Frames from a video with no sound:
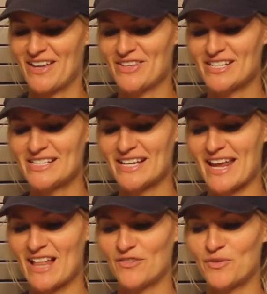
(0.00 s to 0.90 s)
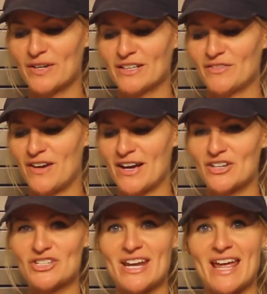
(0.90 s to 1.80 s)
This is a California
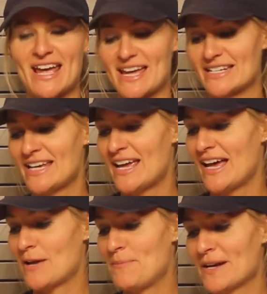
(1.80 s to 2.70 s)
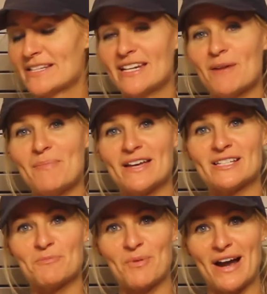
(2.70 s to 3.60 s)
lavash, and I picked it up
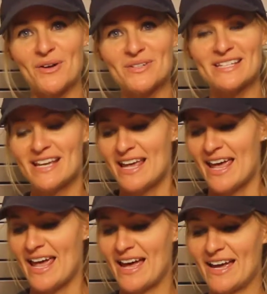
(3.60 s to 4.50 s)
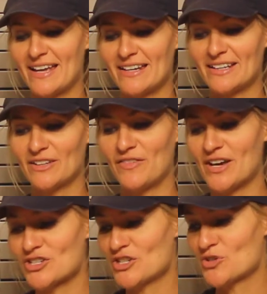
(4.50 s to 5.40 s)
at Sprouts, and
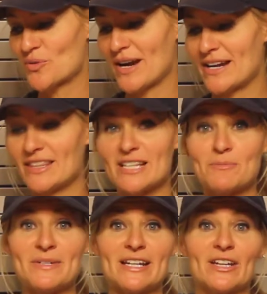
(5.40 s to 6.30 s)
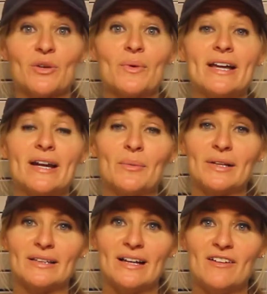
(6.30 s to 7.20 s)
lavash is great. This particular one I
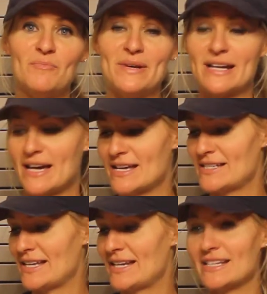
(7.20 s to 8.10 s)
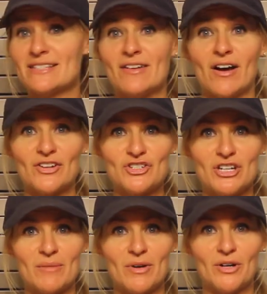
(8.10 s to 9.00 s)
really love because it is
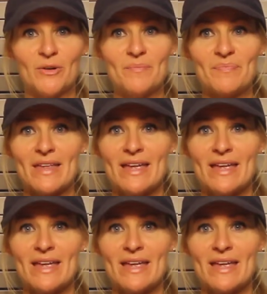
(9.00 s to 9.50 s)
non-GMO.